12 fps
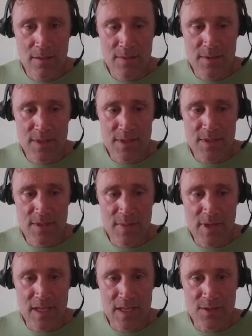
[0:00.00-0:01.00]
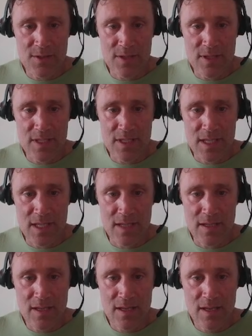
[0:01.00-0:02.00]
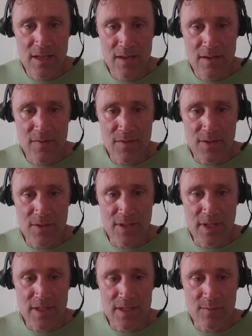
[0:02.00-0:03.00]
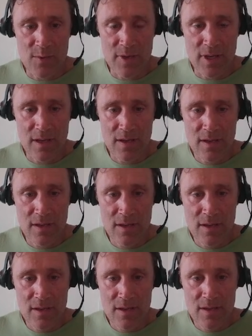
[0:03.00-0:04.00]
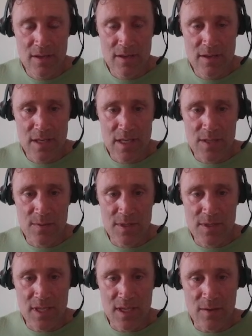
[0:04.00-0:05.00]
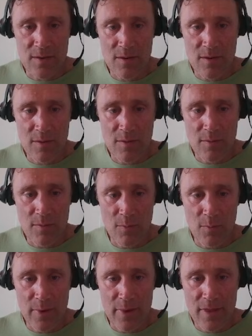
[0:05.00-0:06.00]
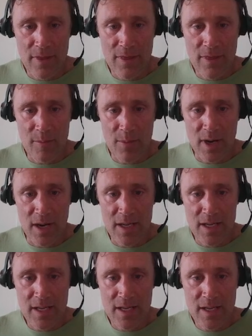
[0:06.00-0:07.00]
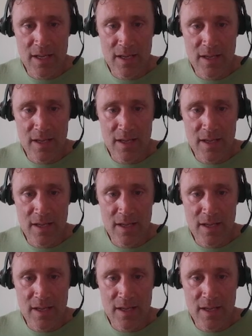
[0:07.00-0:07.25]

Just making sure this knee feels like it's moving and twisting with the body.